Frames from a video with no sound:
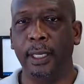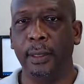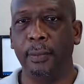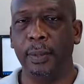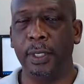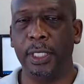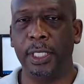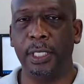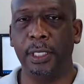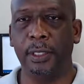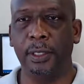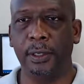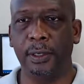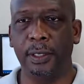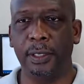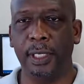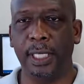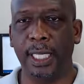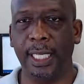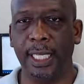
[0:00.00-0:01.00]

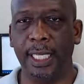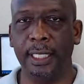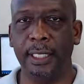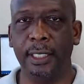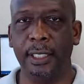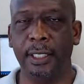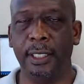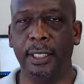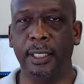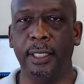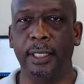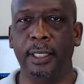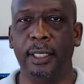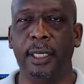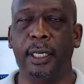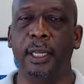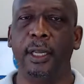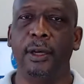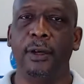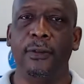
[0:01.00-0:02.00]
particular entity
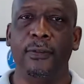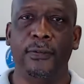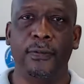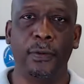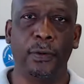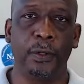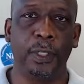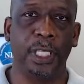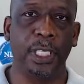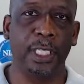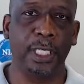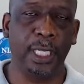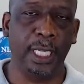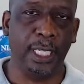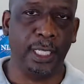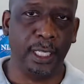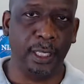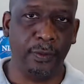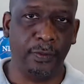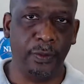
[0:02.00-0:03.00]
for the
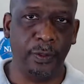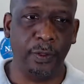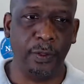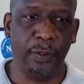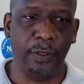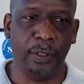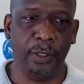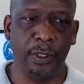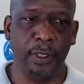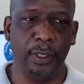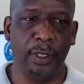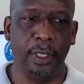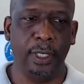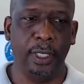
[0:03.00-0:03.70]
state of Georgia.